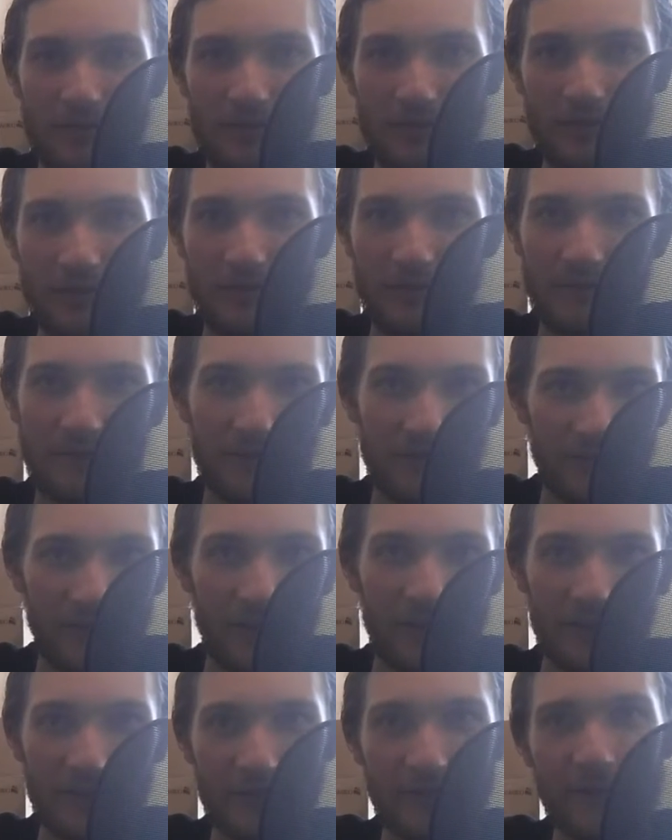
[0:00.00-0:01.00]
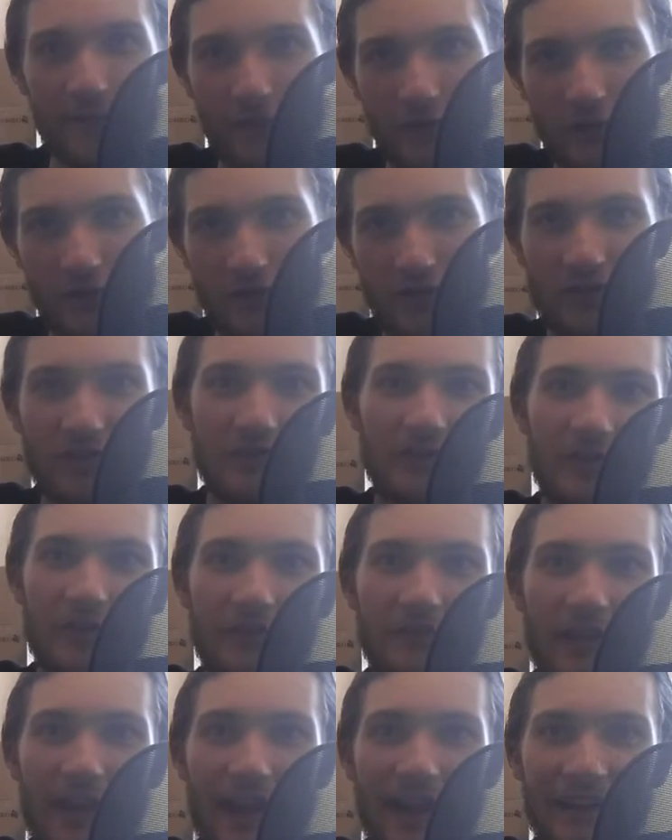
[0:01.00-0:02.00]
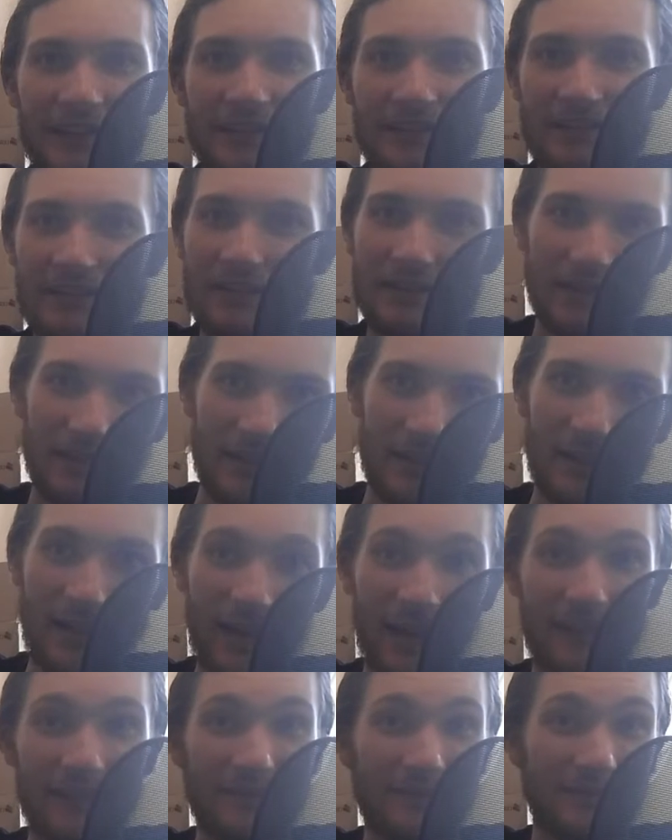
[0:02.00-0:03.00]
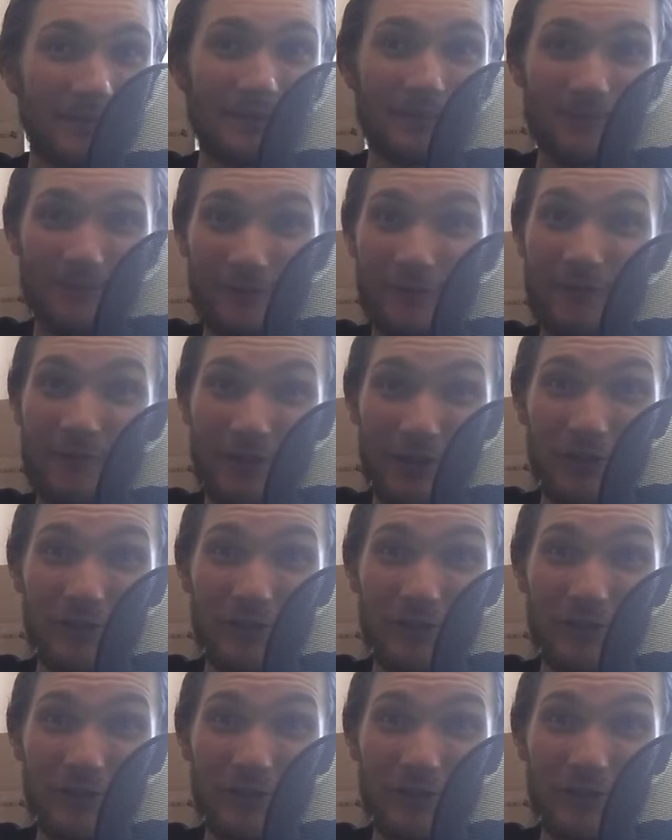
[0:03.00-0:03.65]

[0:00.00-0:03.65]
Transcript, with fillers: various versions of that, and very cool.